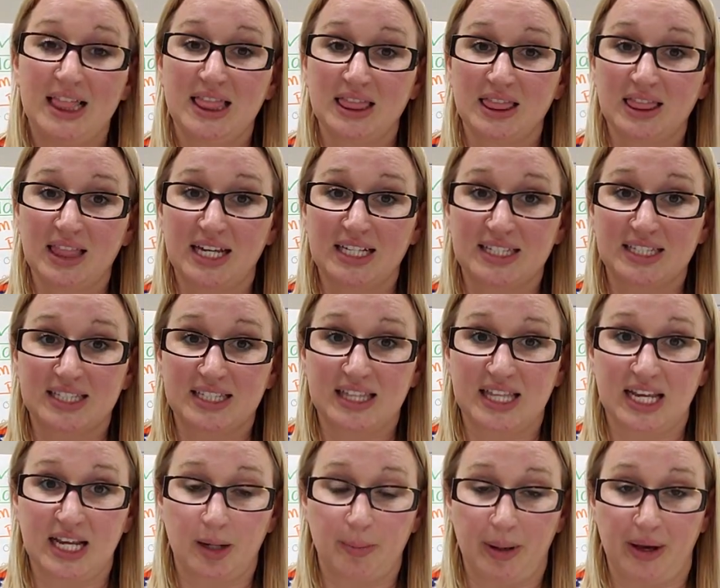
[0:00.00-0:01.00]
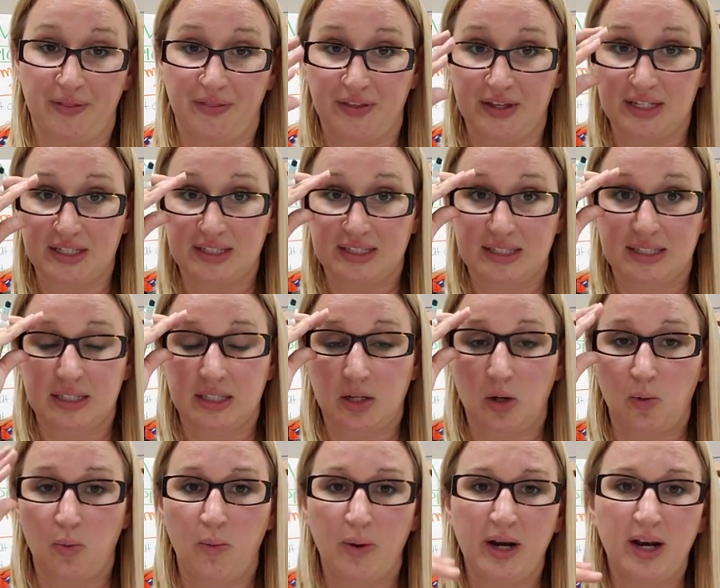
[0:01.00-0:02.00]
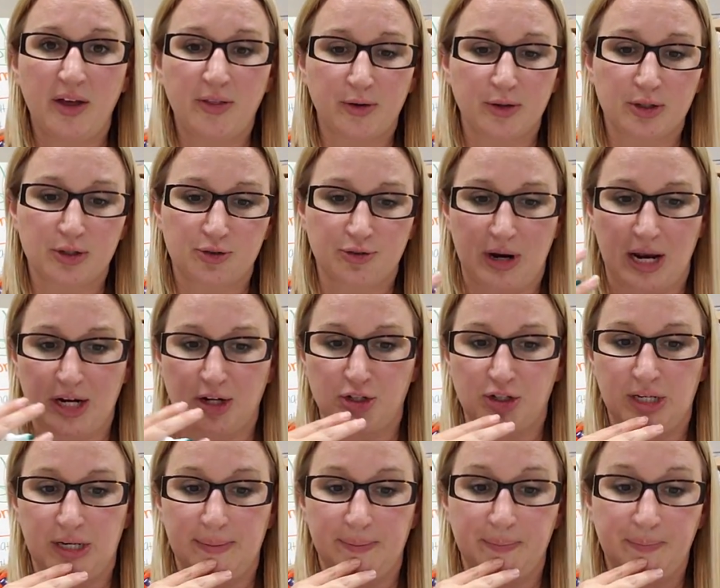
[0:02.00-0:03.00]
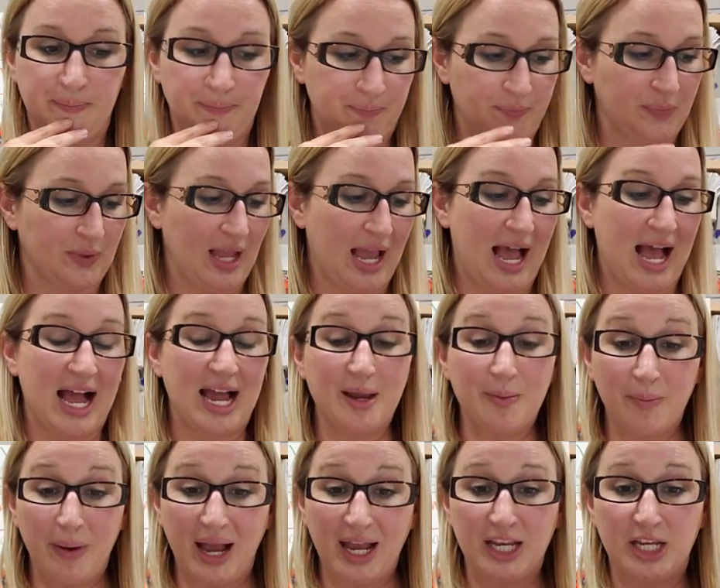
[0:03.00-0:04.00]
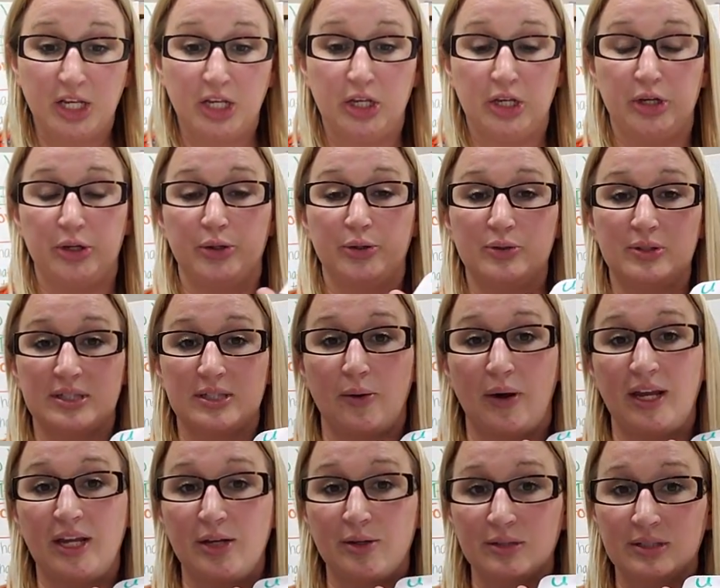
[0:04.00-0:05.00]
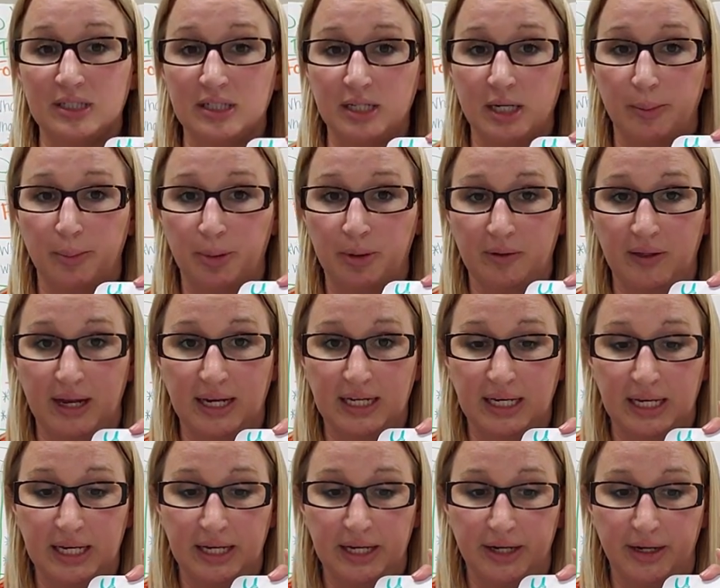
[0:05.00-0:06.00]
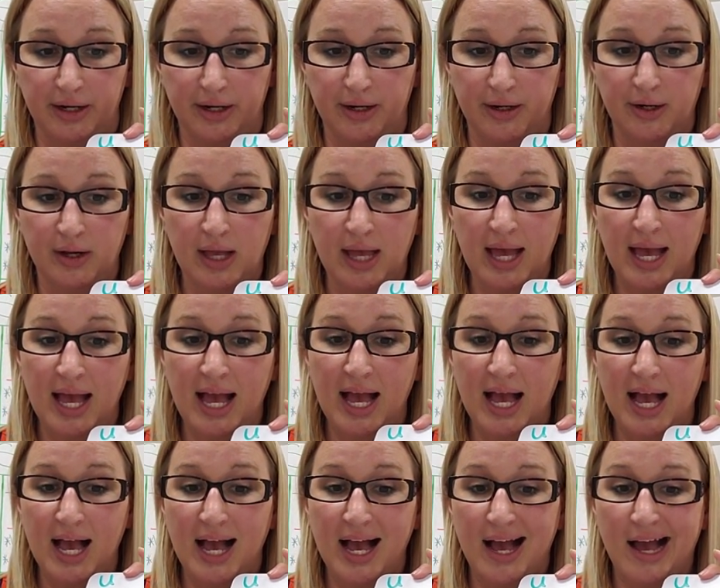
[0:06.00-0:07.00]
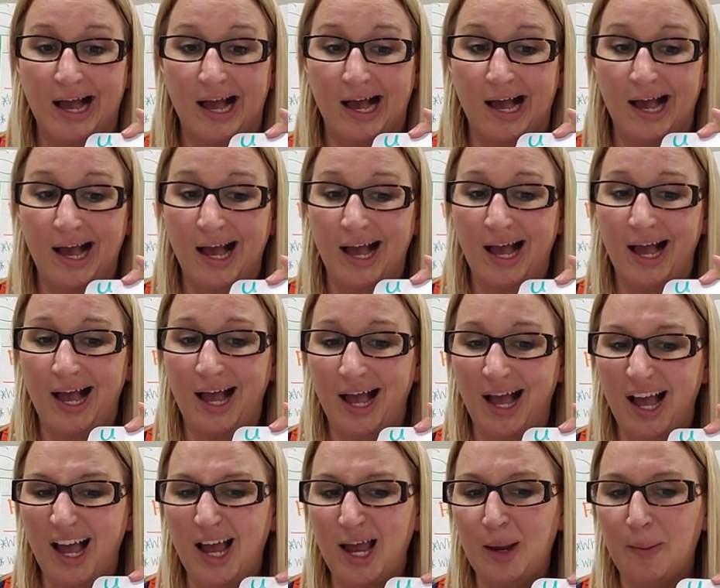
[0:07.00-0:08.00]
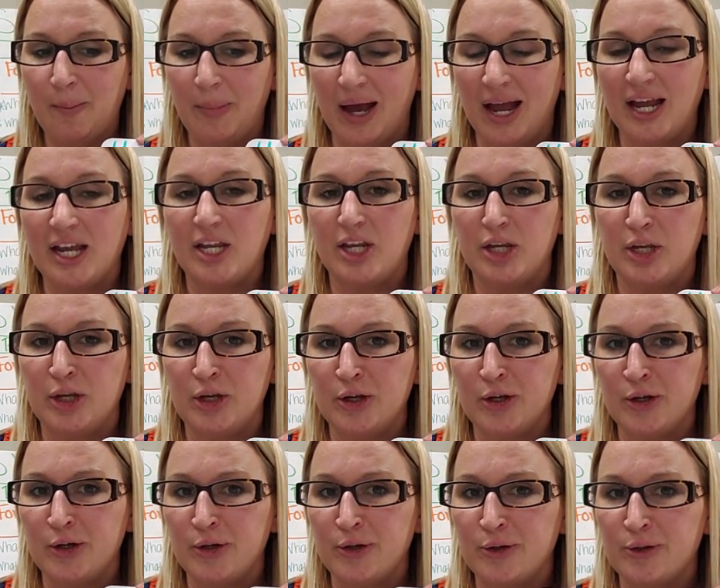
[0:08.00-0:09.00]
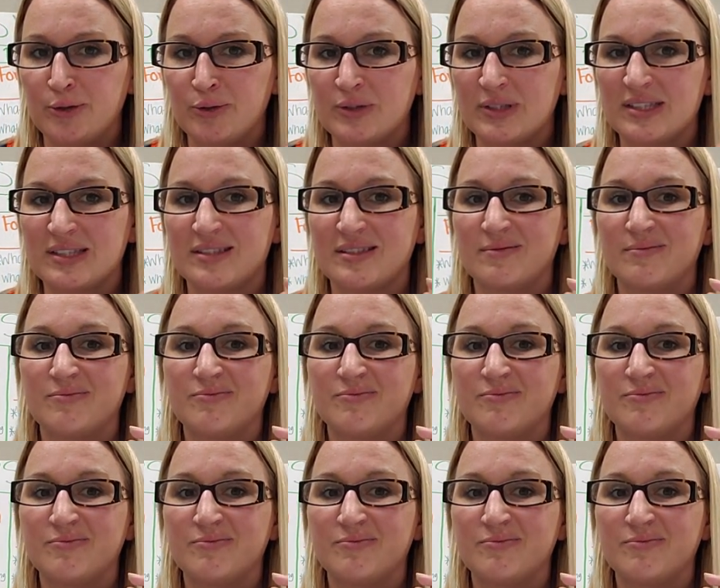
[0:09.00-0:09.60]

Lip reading: let's think about this. So what other strategy? I might use, so I used a number line here. I might use